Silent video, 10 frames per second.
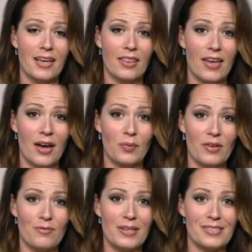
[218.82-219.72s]
that
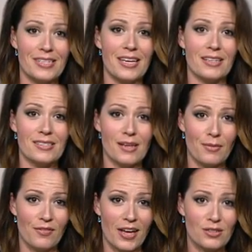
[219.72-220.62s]
we've been seeing some
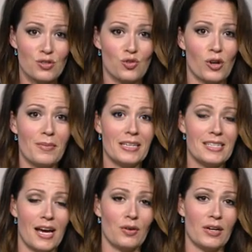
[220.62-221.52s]
of that streaming
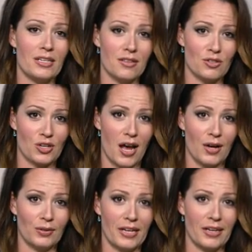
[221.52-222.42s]
down into the
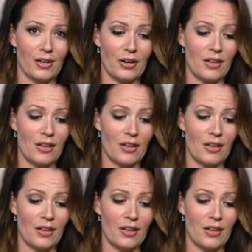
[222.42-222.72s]
Chicagoland area,